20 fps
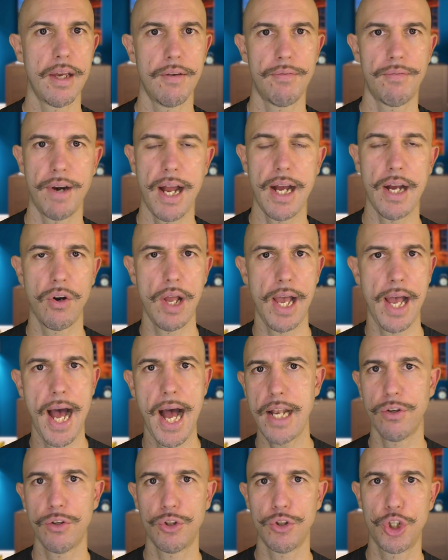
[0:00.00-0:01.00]
Other
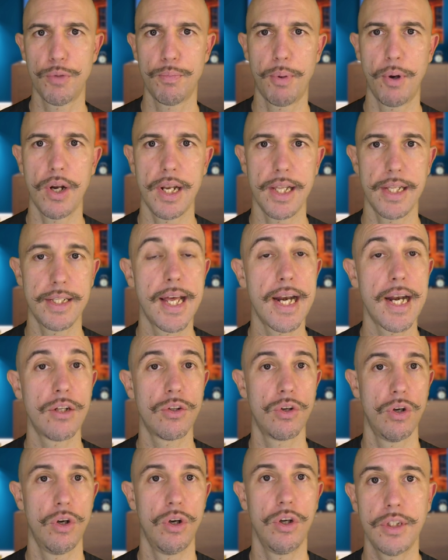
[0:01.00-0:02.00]
plants like
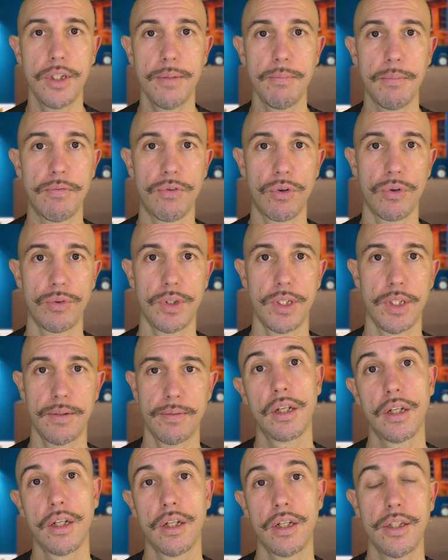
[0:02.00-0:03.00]
strawberries, onions are
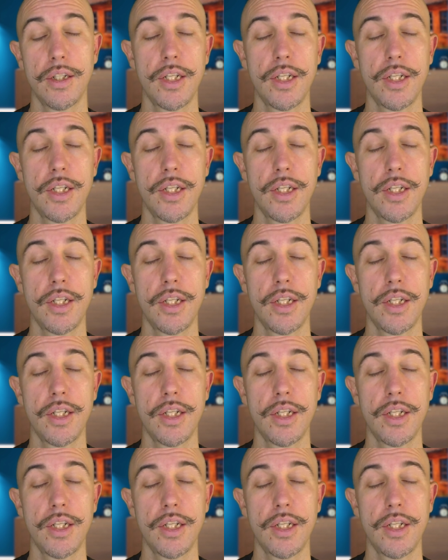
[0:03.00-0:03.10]
perfect.